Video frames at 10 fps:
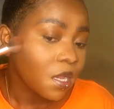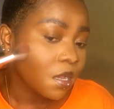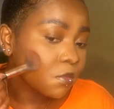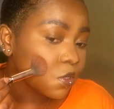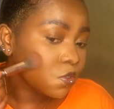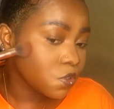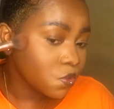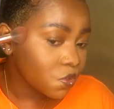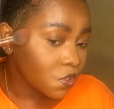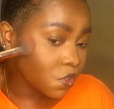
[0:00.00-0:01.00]
I'm going to
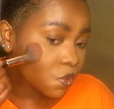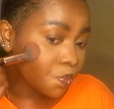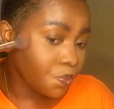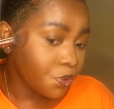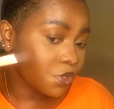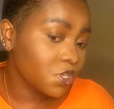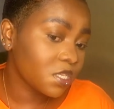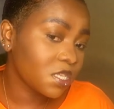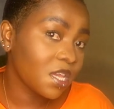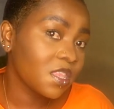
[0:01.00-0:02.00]
use to put
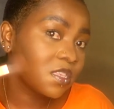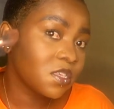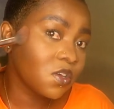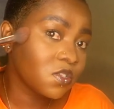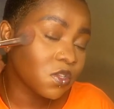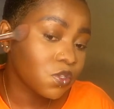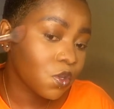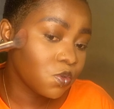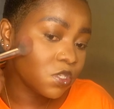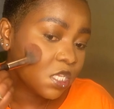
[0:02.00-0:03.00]
just here. This is not
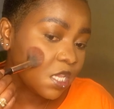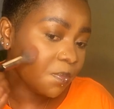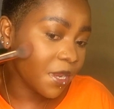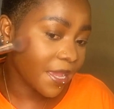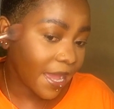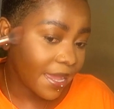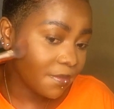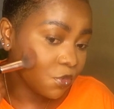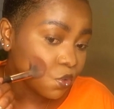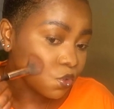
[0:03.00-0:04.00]
so deep like I
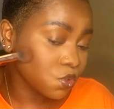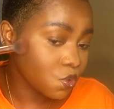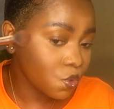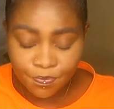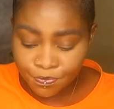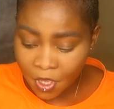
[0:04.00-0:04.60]
am used to.